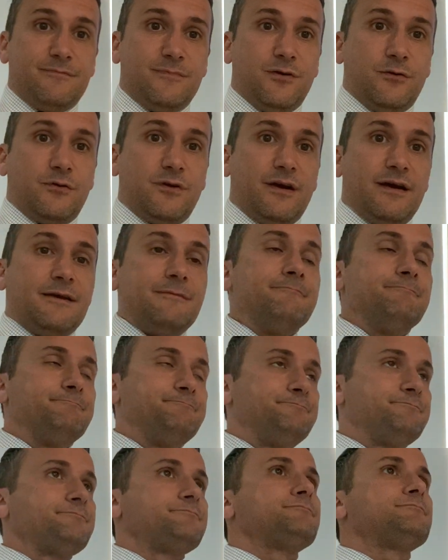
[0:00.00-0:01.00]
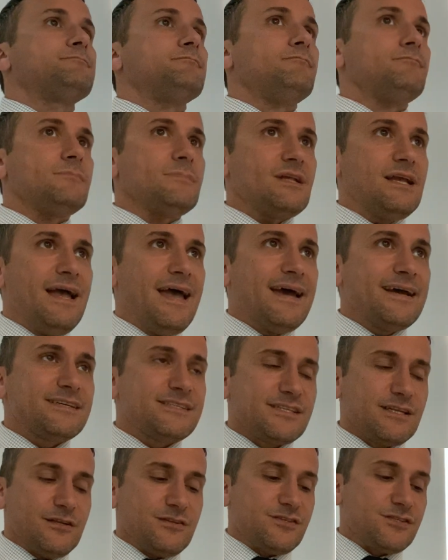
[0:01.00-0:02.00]
Okay.
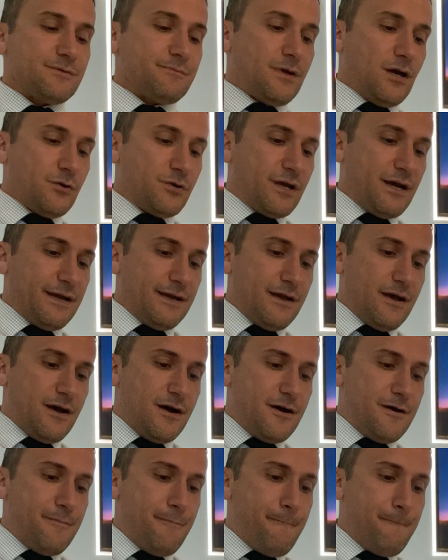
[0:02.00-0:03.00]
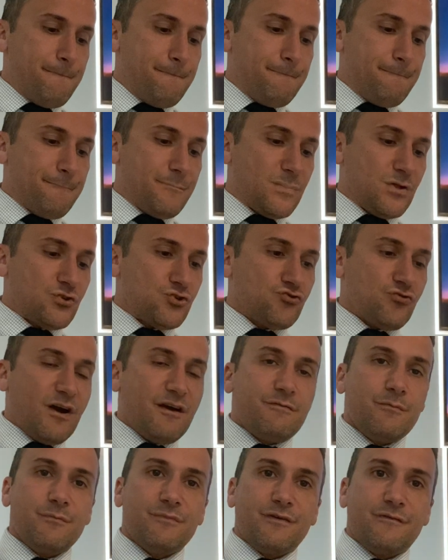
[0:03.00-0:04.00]
Excellent. Okay,
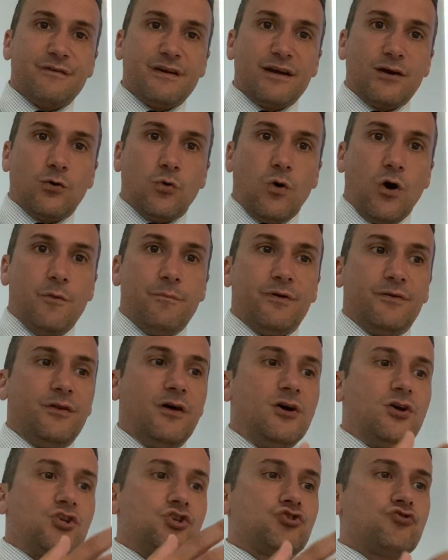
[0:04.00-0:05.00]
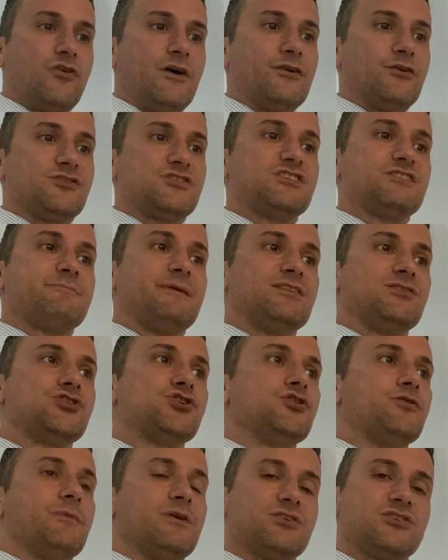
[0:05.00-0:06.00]
driving with the vehicle open. Try not to spend
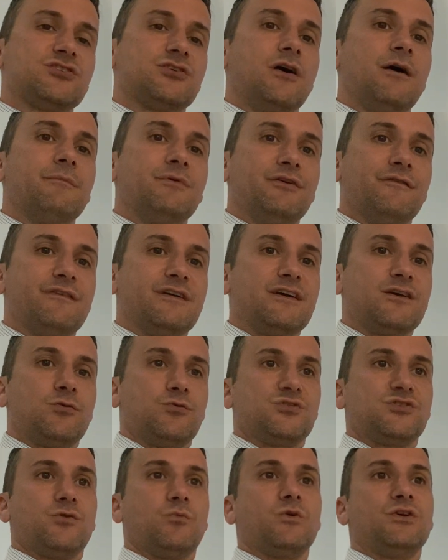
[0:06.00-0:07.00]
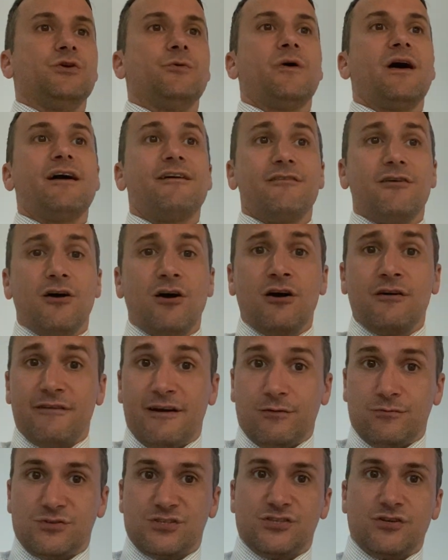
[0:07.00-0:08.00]
too much time in your vehicle. So when you are
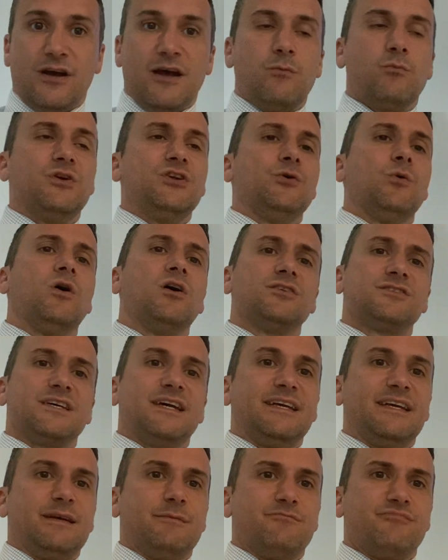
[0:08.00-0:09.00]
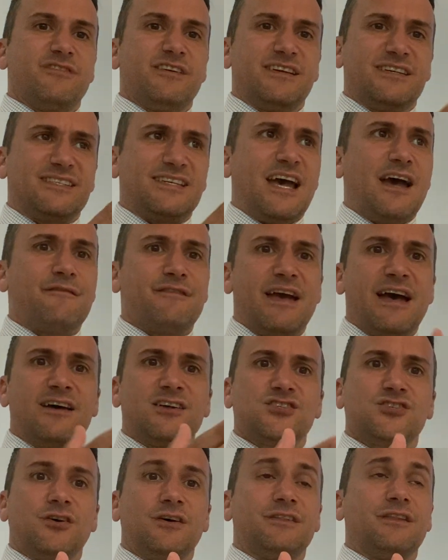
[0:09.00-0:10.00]
out on site and when you are taking breaks, have it
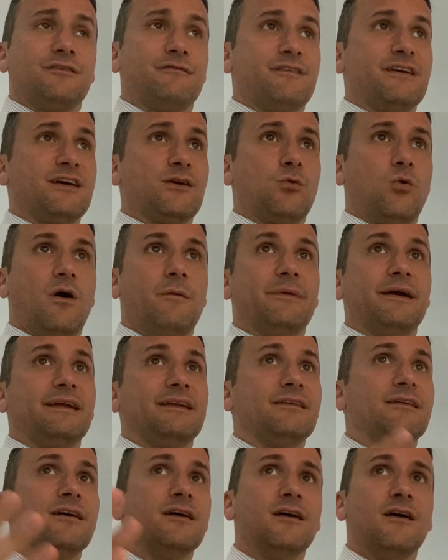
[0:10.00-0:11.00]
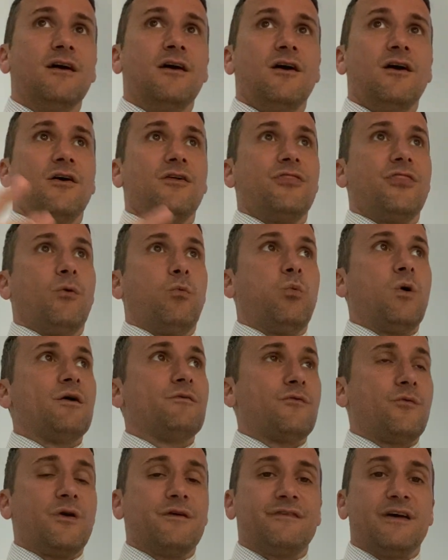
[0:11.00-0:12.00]
outside the vehicle. I mean, the
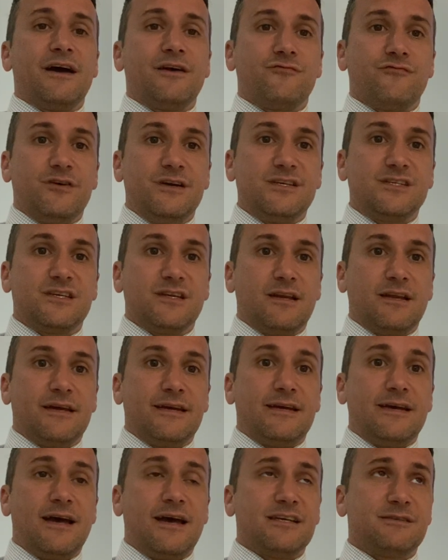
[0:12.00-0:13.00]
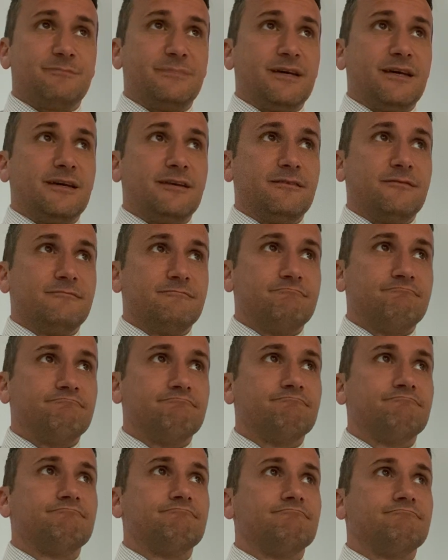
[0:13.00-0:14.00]
weather we've had recently has been
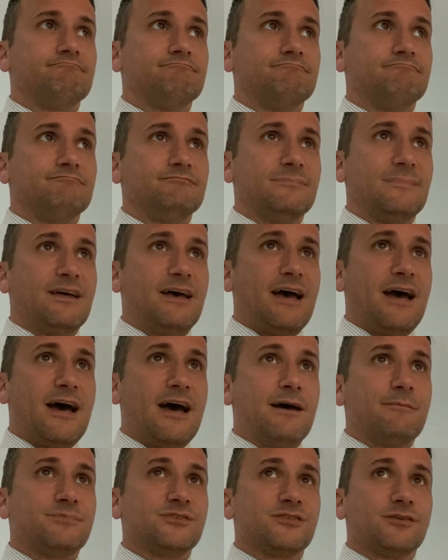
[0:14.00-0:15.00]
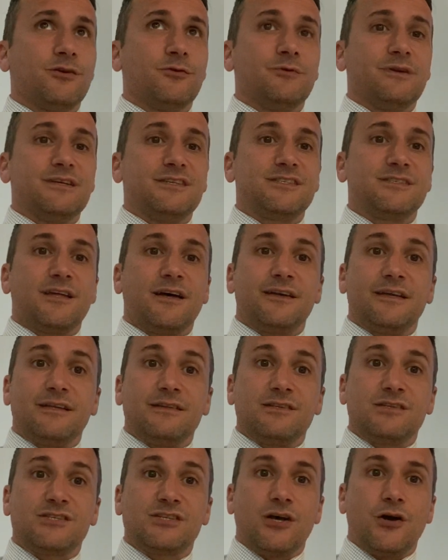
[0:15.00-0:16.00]
absolutely
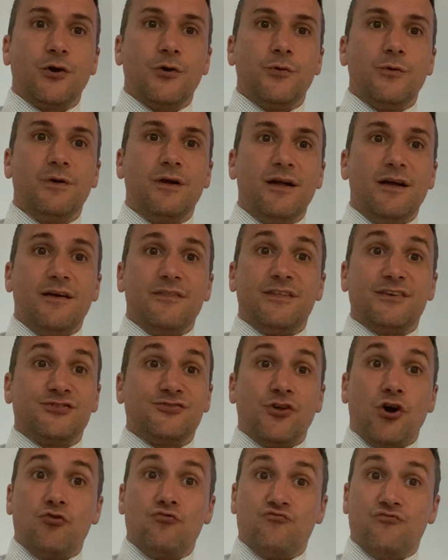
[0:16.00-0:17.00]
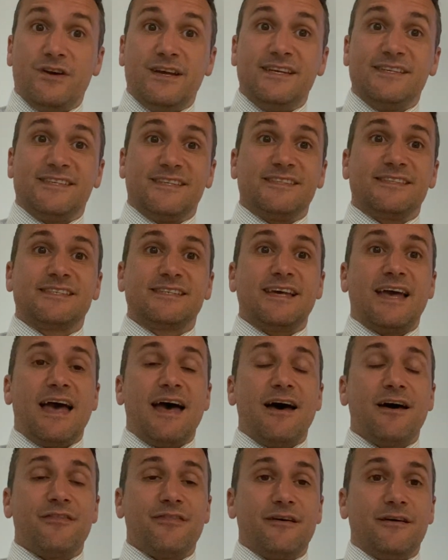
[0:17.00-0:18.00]
stunning. So there's no reason to get
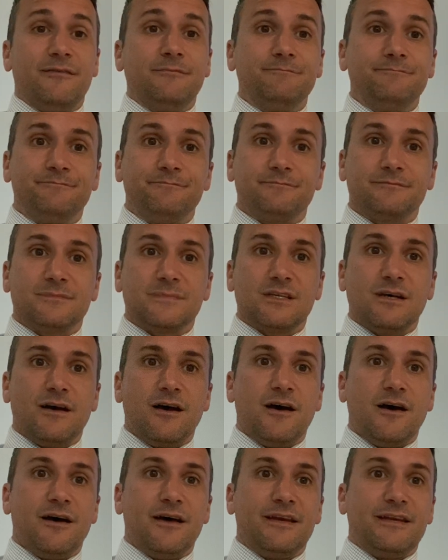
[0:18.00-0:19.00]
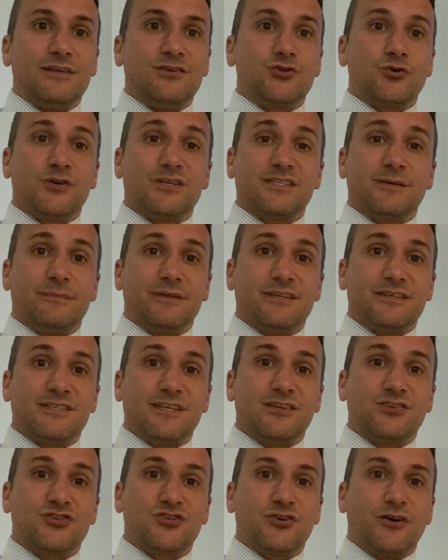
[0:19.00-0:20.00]
out there and enjoy some of the
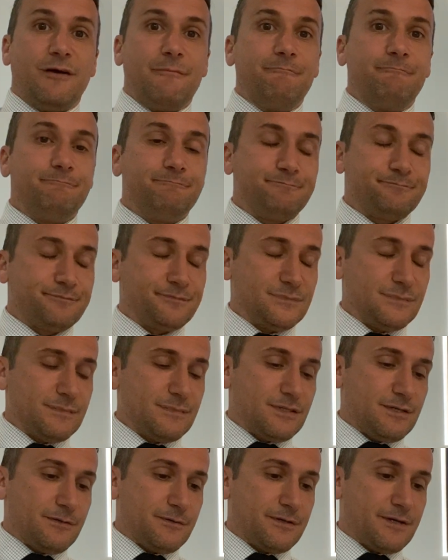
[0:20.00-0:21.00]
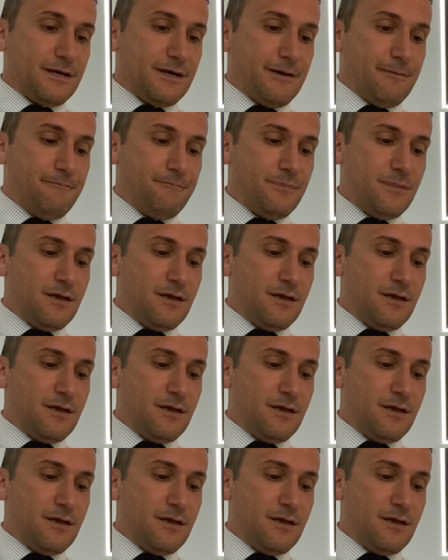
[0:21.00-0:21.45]
sunshine. Okay.